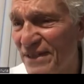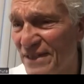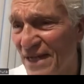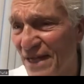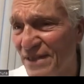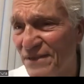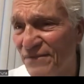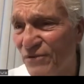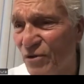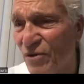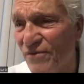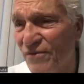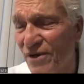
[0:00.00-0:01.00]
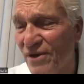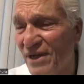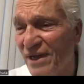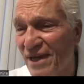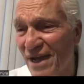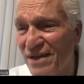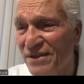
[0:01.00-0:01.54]
test for ovarian
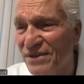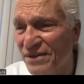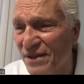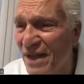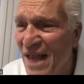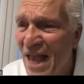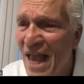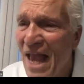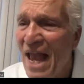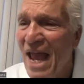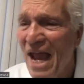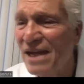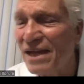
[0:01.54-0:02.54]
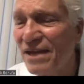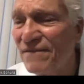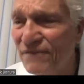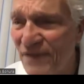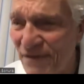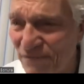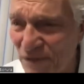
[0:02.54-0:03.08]
cancer. And in
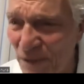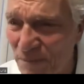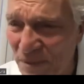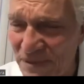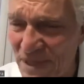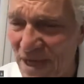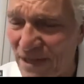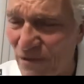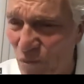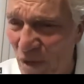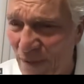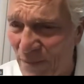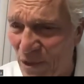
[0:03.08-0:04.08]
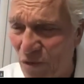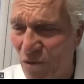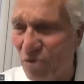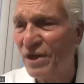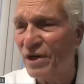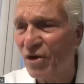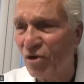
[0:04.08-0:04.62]
50% of women who are
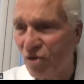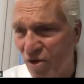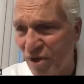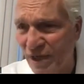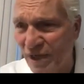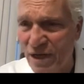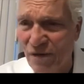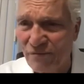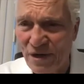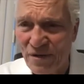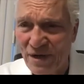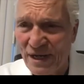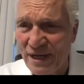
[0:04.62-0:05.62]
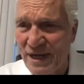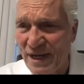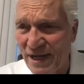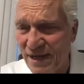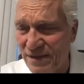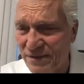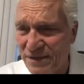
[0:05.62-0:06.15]
in early ovarian
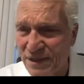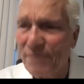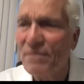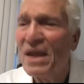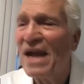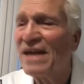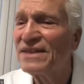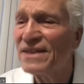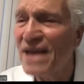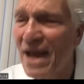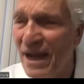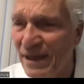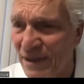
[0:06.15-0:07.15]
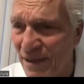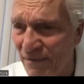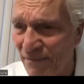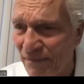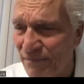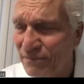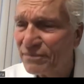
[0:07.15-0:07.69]
cancer, it's negative.
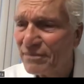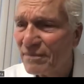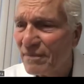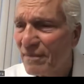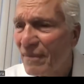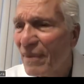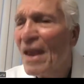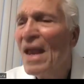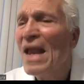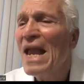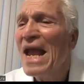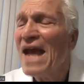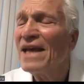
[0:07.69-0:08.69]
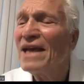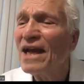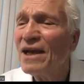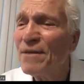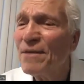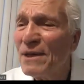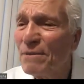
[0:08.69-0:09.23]
And it
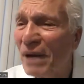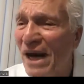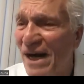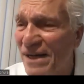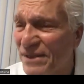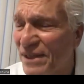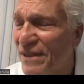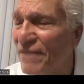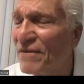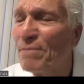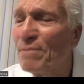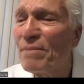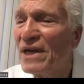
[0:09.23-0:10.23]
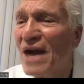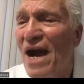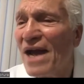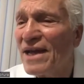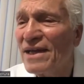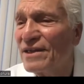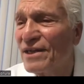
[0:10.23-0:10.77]
can be positive in
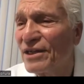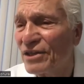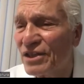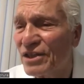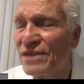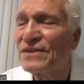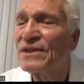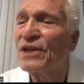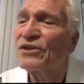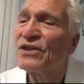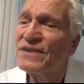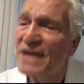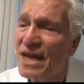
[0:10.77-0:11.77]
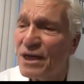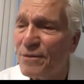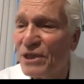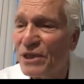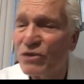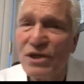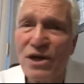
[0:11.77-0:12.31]
benign conditions such as
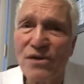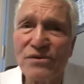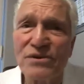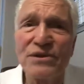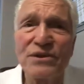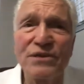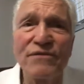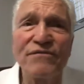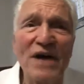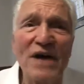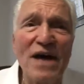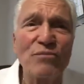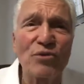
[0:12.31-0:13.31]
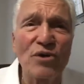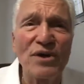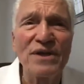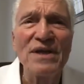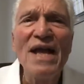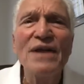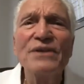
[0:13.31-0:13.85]
endometriosis or fibroid.
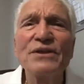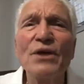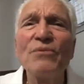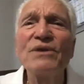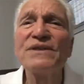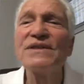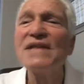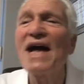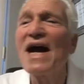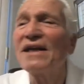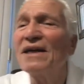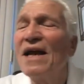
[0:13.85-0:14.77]
So it's not